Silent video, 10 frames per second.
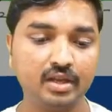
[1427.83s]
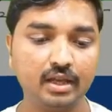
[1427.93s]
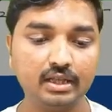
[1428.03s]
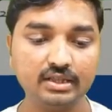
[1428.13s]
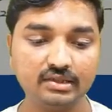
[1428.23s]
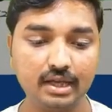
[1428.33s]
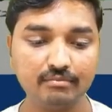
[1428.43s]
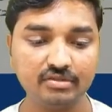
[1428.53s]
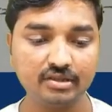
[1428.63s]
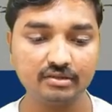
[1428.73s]
In the
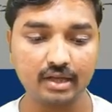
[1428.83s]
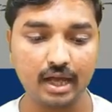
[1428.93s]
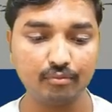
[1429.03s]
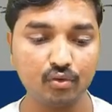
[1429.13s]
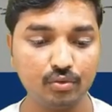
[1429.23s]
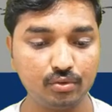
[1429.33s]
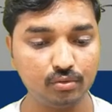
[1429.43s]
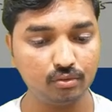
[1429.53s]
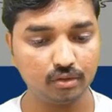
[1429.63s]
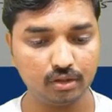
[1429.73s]
same sense I'm going
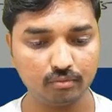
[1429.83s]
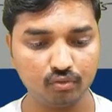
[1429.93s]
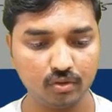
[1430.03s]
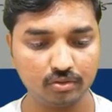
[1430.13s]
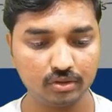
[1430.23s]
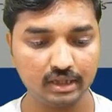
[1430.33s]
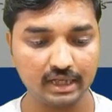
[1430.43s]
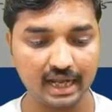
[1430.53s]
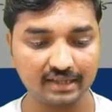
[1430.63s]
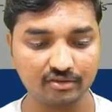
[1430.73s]
to move on to the
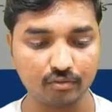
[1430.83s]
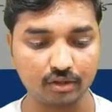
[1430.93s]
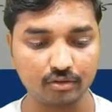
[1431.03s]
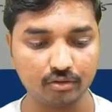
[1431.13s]
next one.